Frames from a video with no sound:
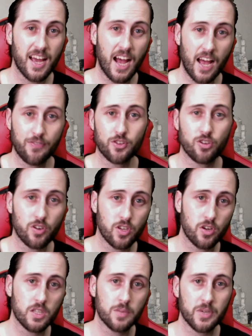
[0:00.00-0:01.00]
at the
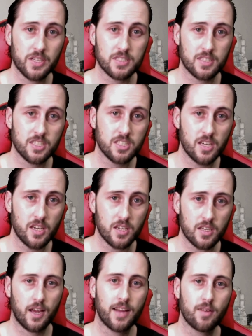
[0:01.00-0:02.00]
Tokyo Olympics this
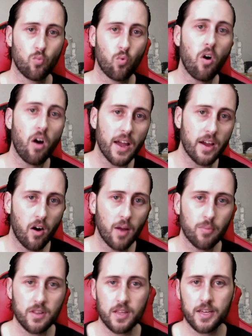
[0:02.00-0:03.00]
year and why I
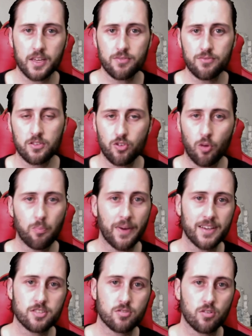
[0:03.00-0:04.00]
believe, not
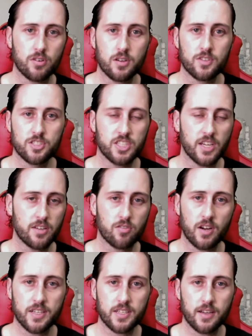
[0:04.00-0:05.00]
based on gender
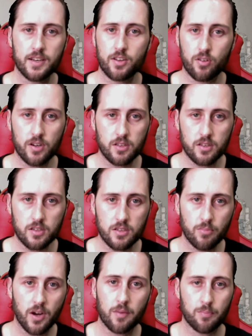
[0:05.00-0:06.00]
identity or anything,
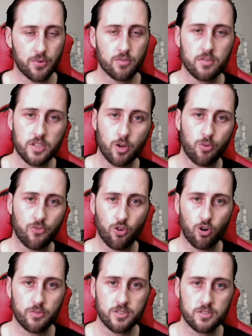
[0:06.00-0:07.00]
but purely on
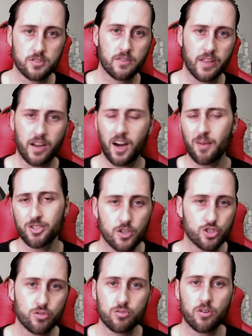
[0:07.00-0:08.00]
performance, that Hubbard
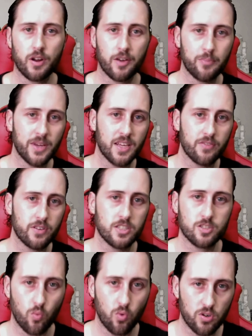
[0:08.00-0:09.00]
should not have been given this
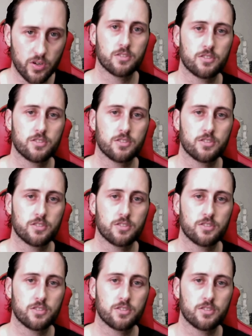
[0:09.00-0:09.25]
award.